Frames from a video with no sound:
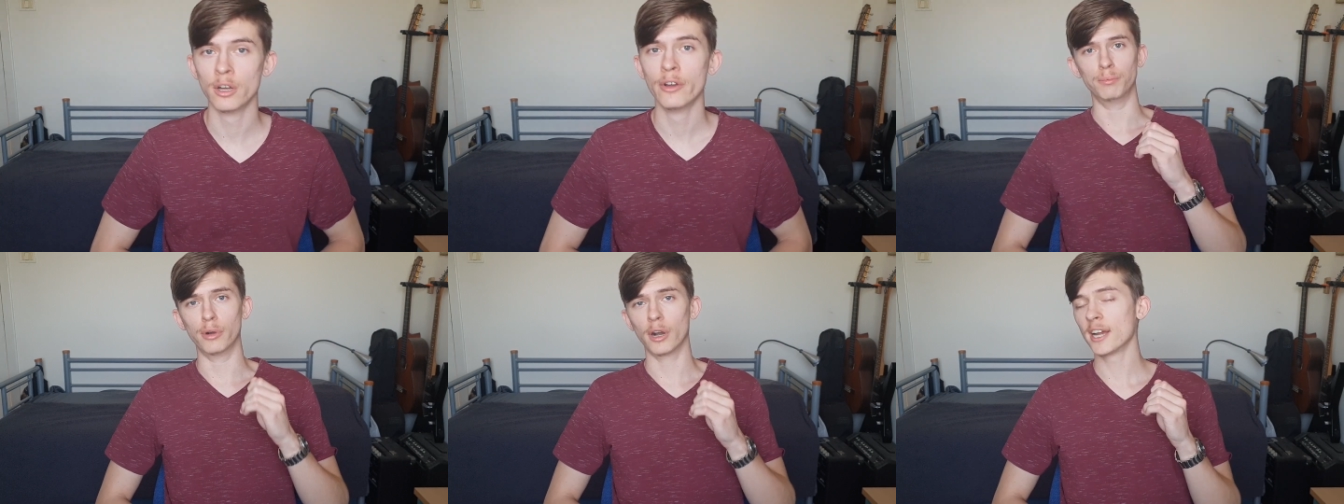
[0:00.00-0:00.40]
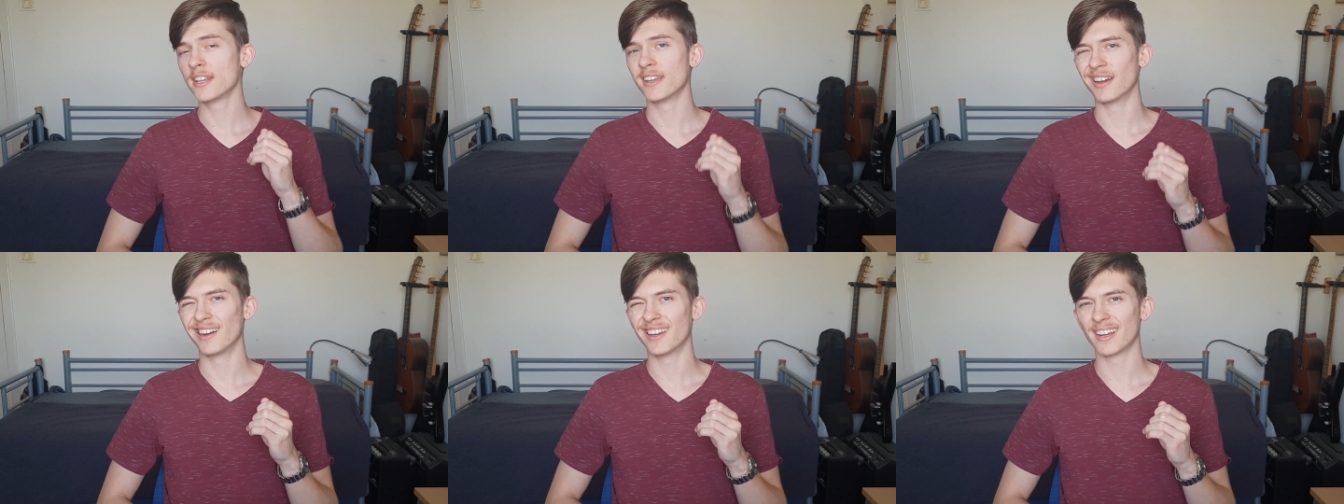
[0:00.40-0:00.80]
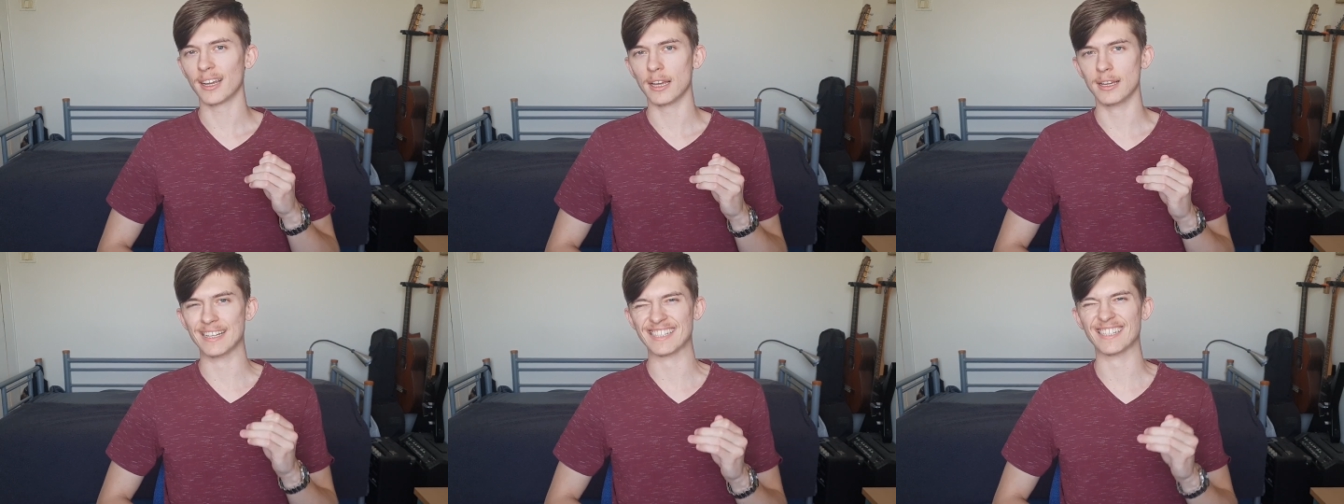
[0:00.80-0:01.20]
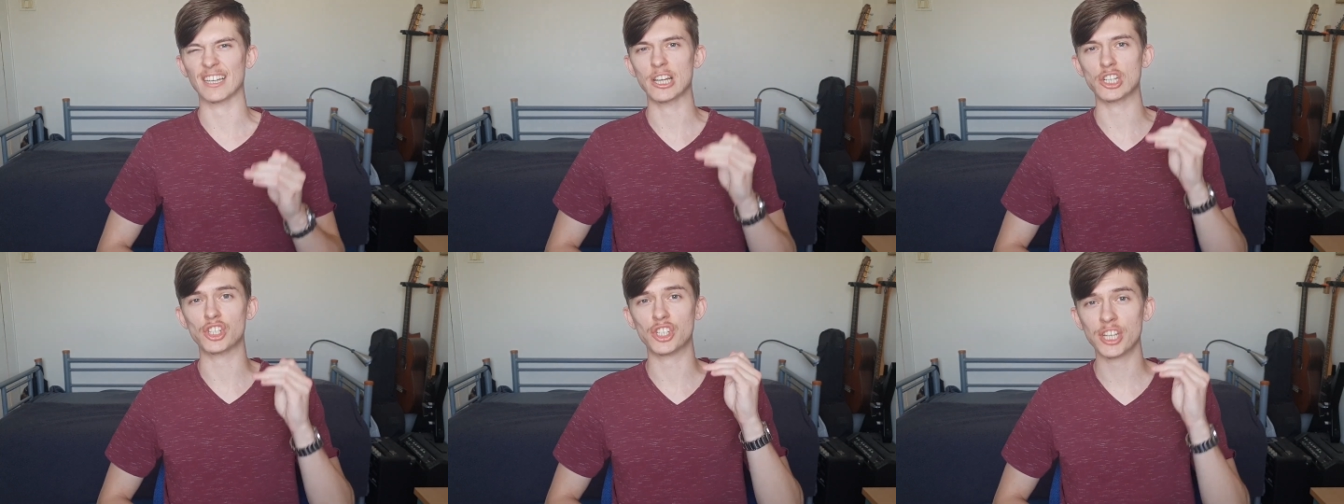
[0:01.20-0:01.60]
Brian Young is
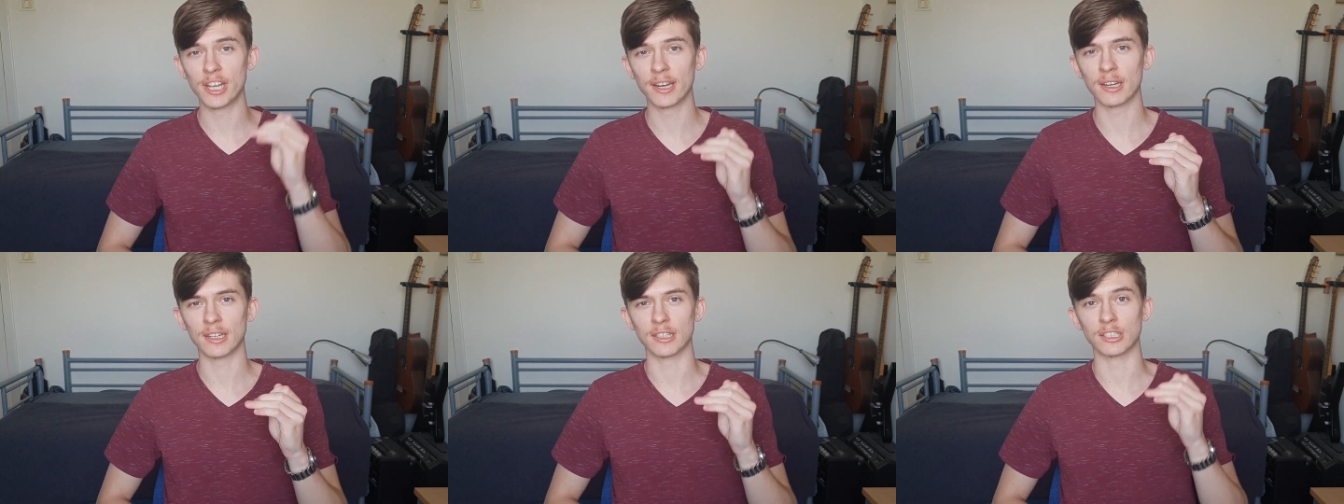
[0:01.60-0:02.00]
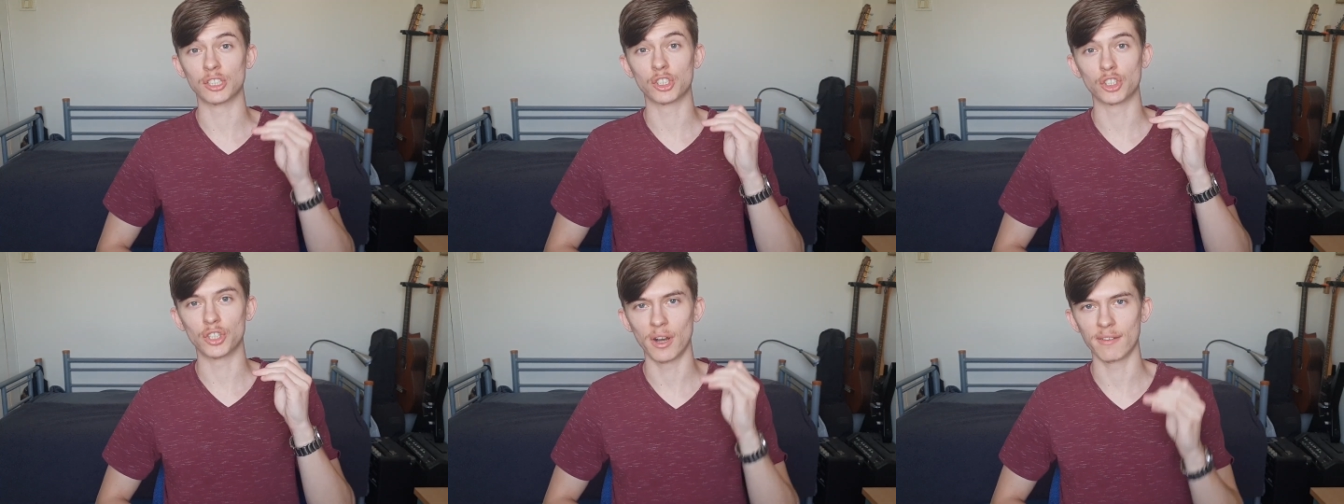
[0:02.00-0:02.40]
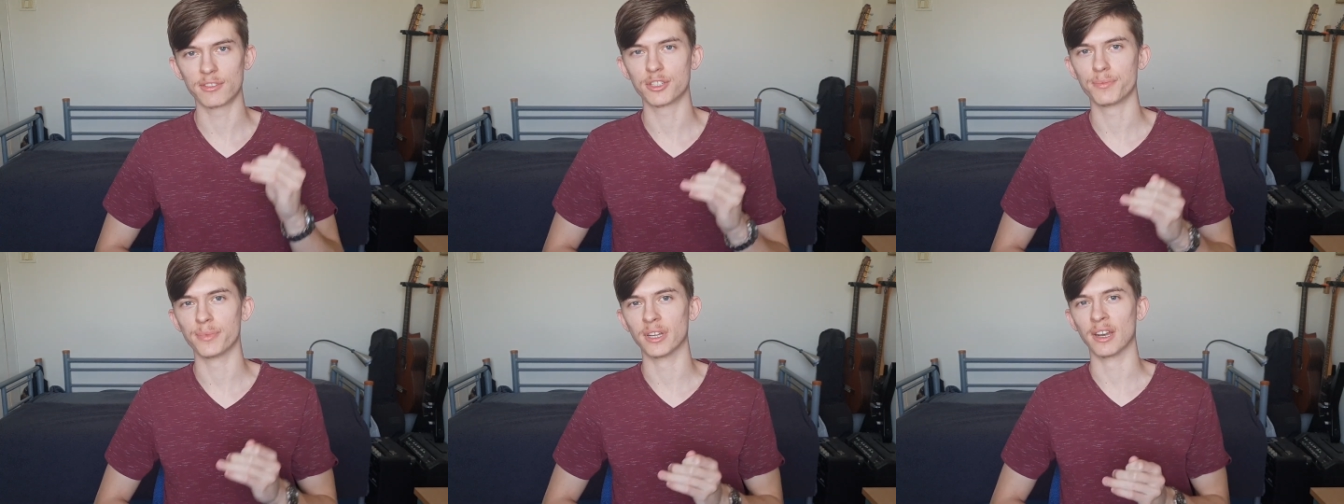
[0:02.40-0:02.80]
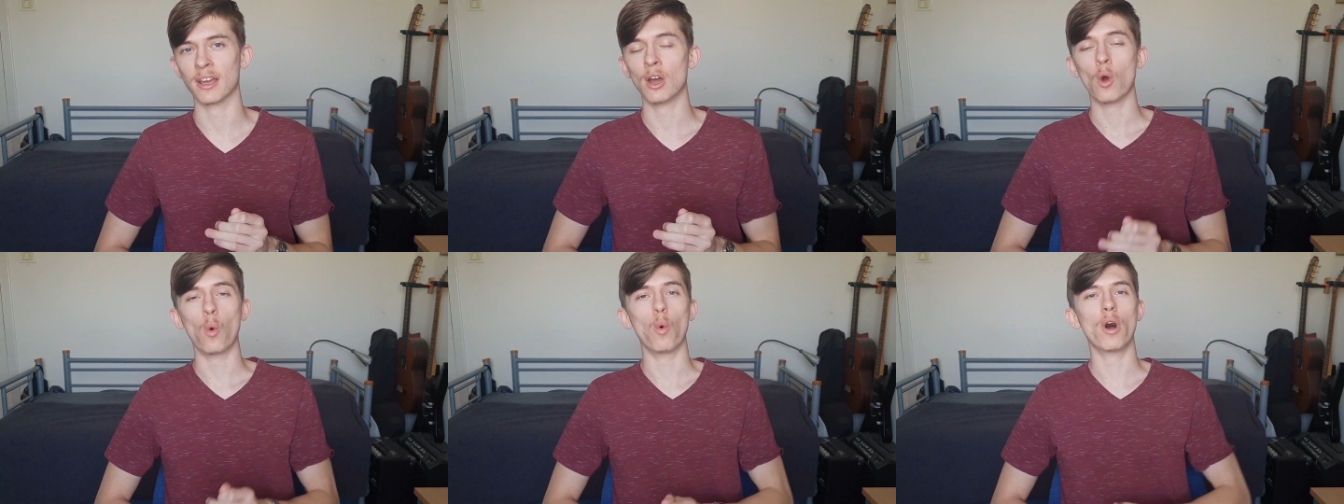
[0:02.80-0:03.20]
a genius craftsman,
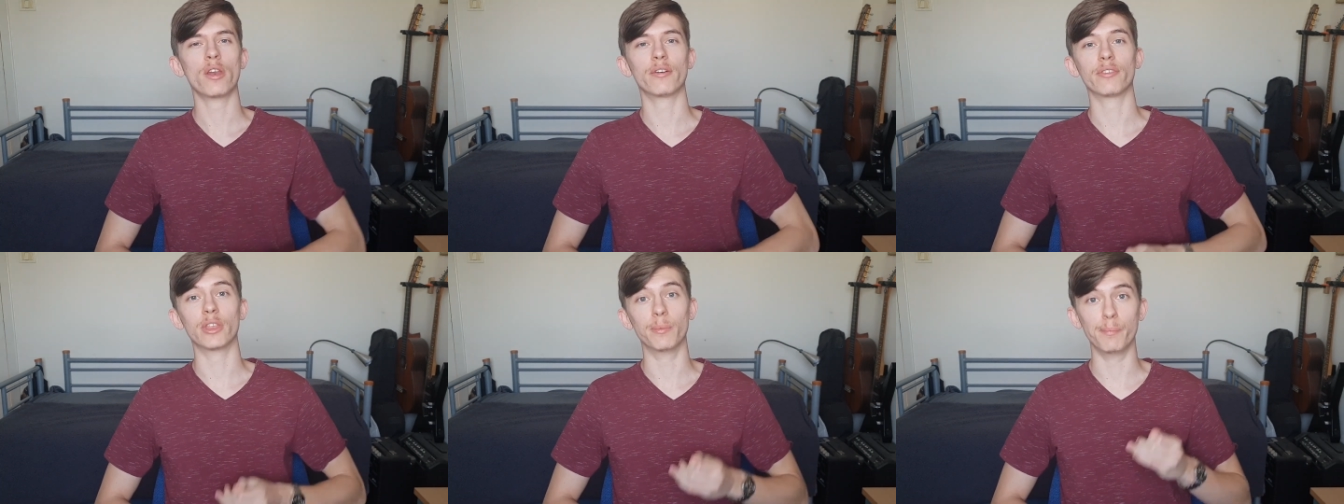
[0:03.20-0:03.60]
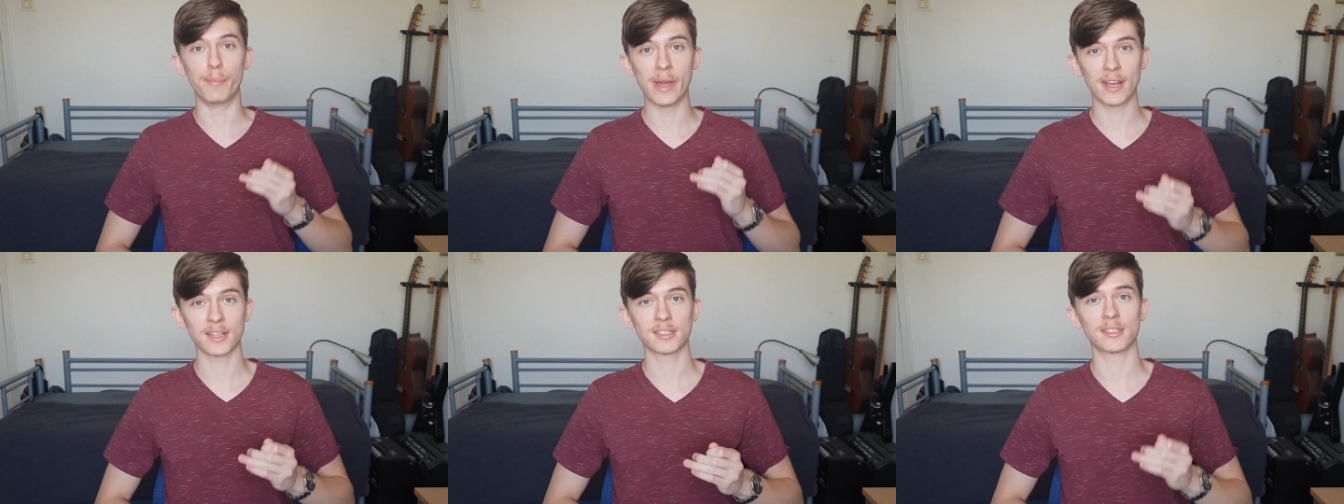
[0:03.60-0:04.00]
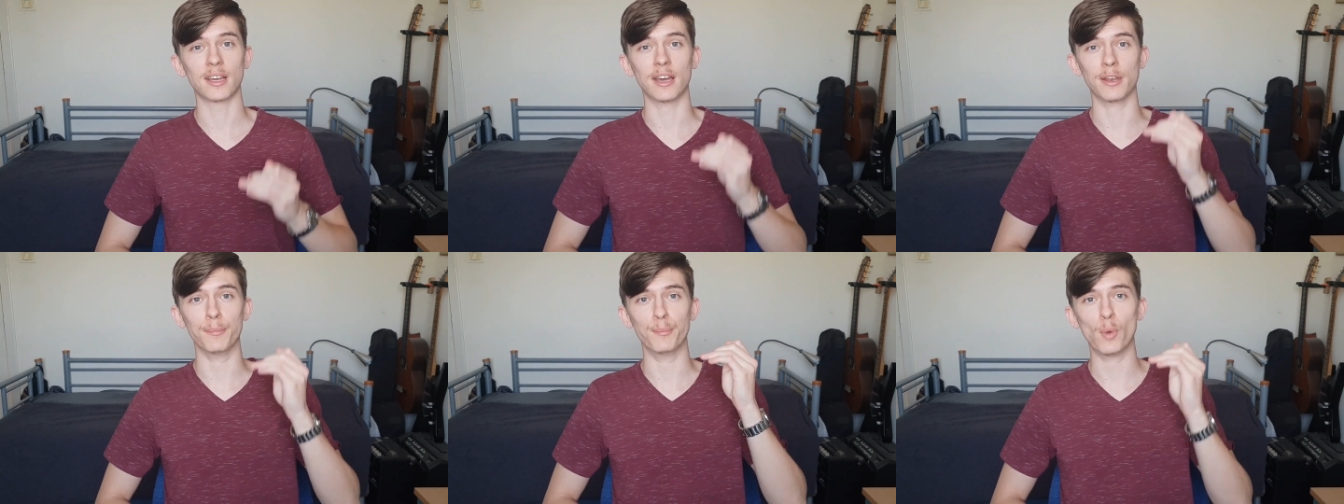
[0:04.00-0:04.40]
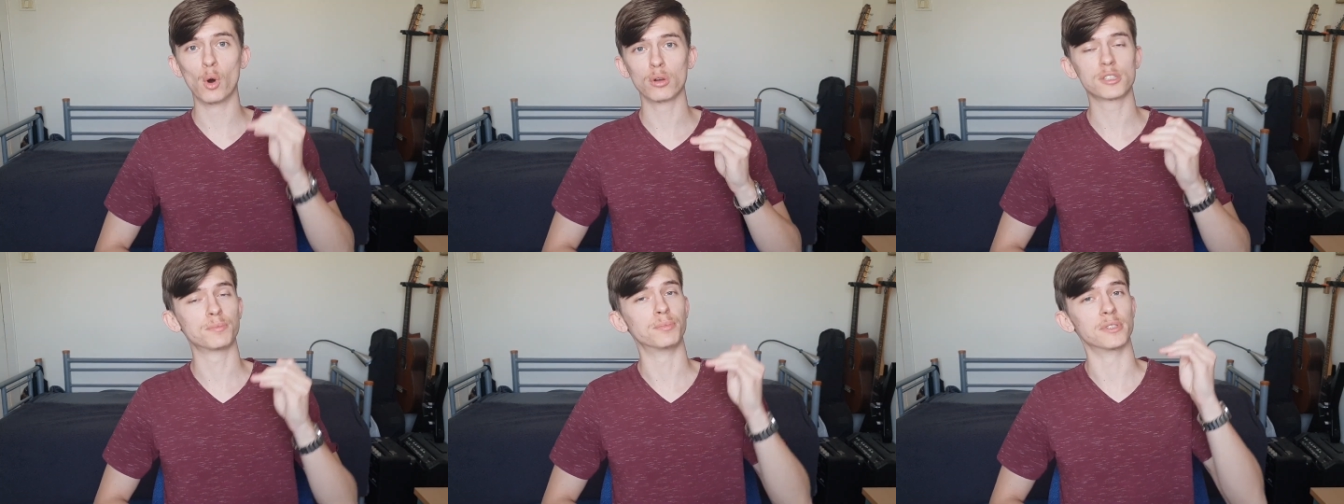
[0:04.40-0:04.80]
one of the best and
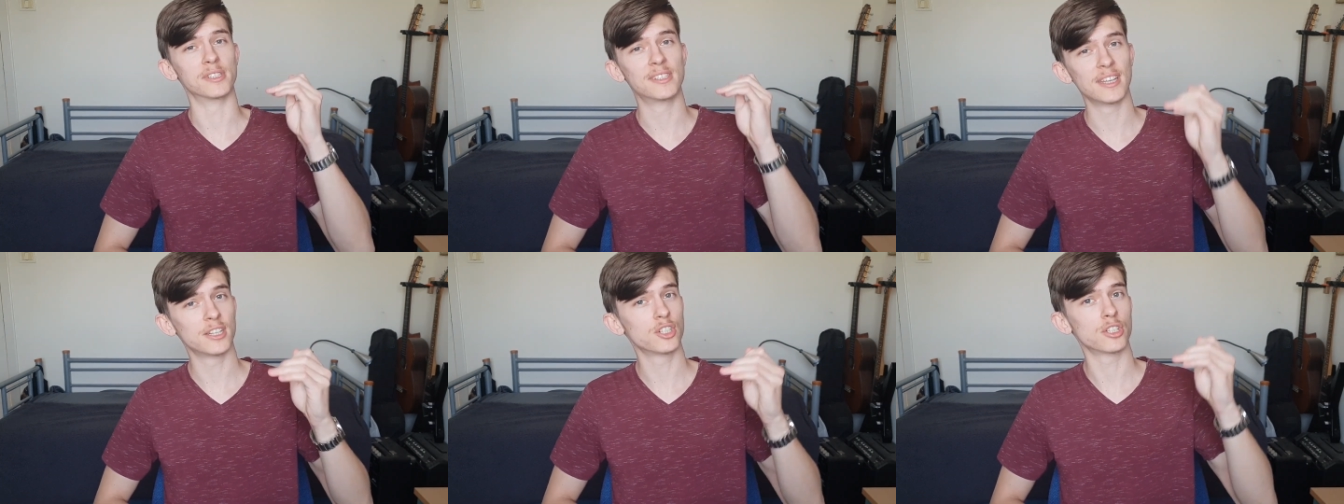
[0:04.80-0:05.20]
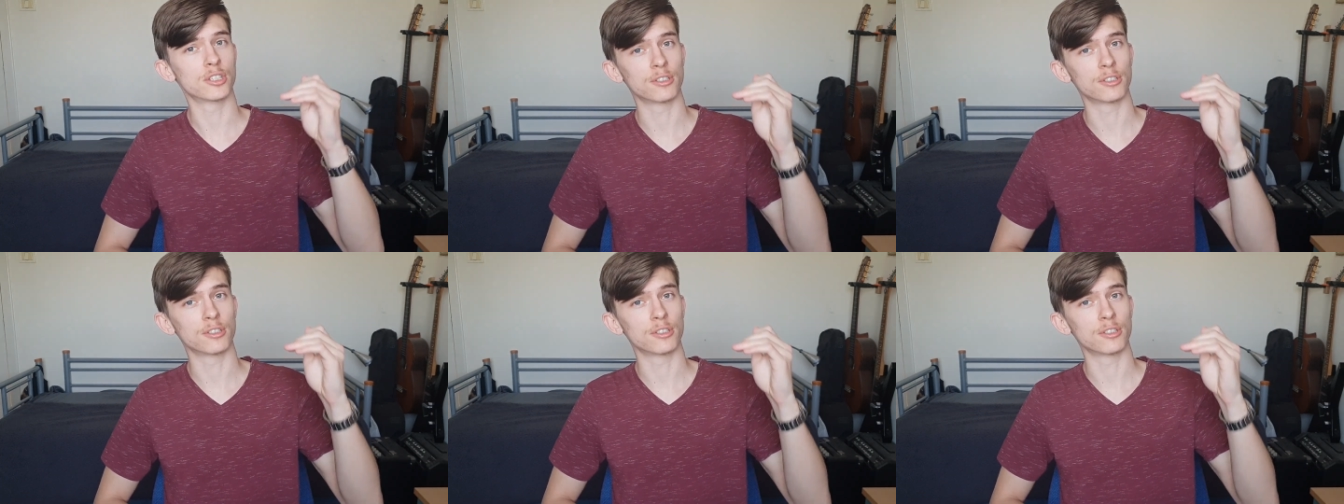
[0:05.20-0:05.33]
most prestigious